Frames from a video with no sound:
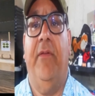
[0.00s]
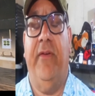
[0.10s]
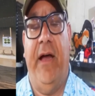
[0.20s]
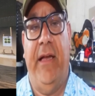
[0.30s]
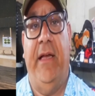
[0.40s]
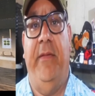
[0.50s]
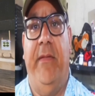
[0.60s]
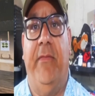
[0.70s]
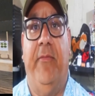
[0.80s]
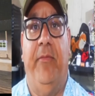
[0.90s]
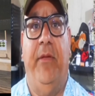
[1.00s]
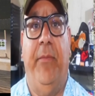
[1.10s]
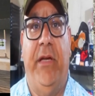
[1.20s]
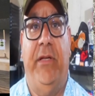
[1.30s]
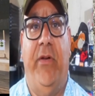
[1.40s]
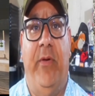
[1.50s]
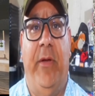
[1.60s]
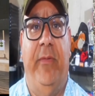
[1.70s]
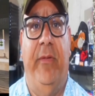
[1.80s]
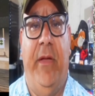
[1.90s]
Finally, the pistol
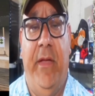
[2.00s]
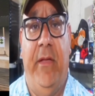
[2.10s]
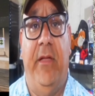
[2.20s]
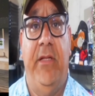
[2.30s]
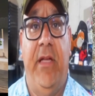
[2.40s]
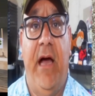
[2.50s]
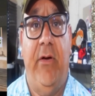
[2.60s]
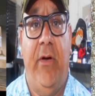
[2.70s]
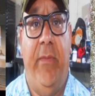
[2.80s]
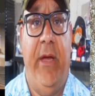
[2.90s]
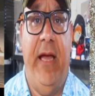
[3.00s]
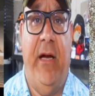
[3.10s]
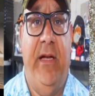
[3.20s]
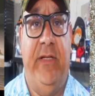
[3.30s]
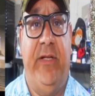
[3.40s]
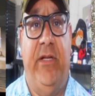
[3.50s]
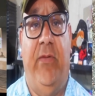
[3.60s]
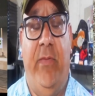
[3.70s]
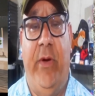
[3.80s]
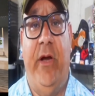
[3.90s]
grip. The stock grip angle is
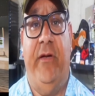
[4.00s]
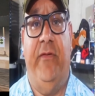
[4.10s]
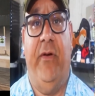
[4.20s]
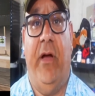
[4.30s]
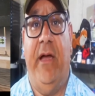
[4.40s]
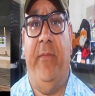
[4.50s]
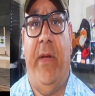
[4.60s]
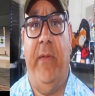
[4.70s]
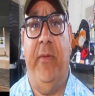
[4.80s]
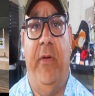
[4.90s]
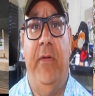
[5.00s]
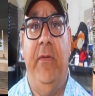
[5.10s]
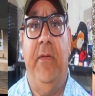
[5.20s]
just weird for a lot of people.